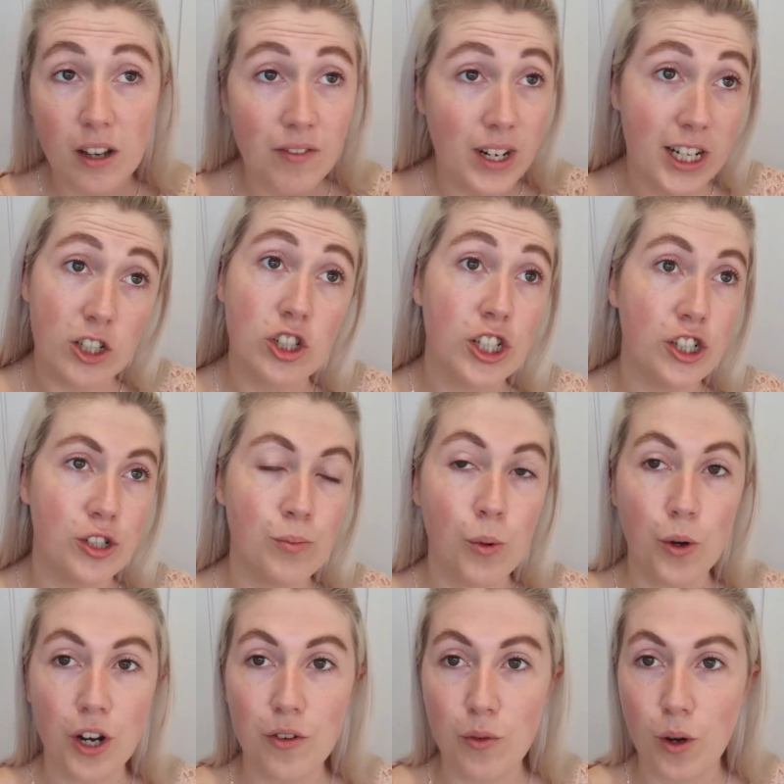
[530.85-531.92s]
I've literally just
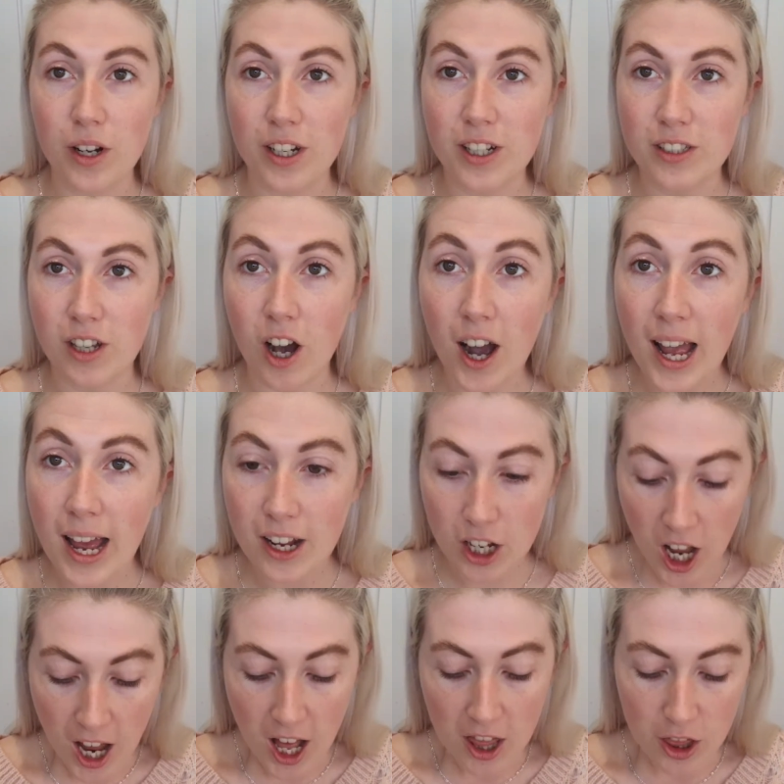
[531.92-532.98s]
bought another one because
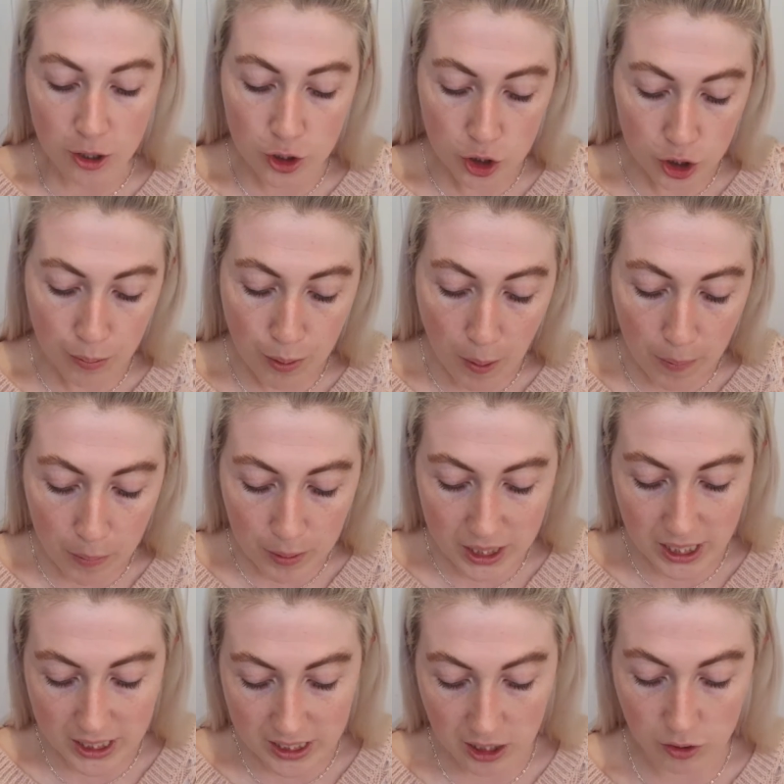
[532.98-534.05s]
the problem with
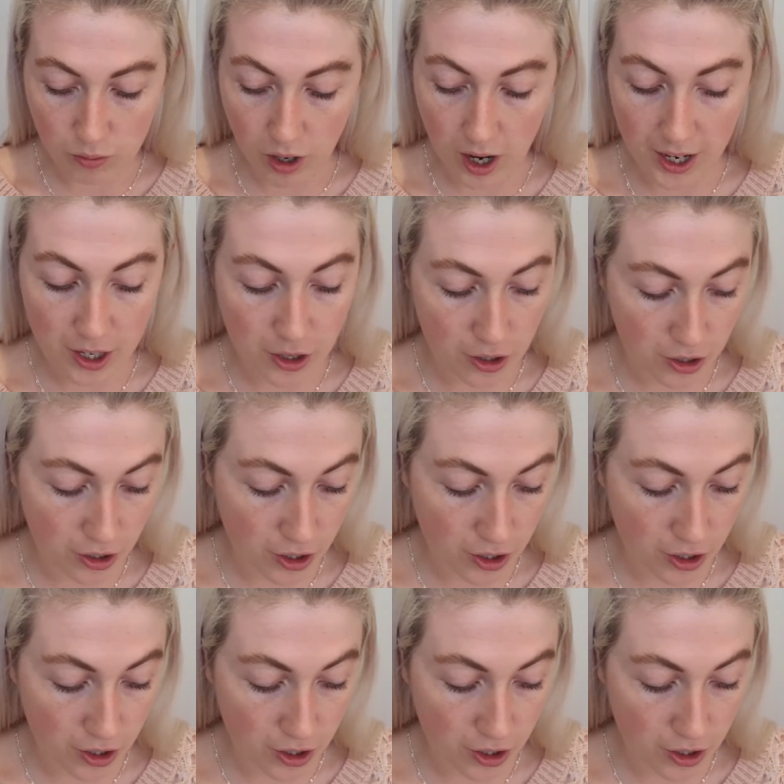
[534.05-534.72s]
this is, right,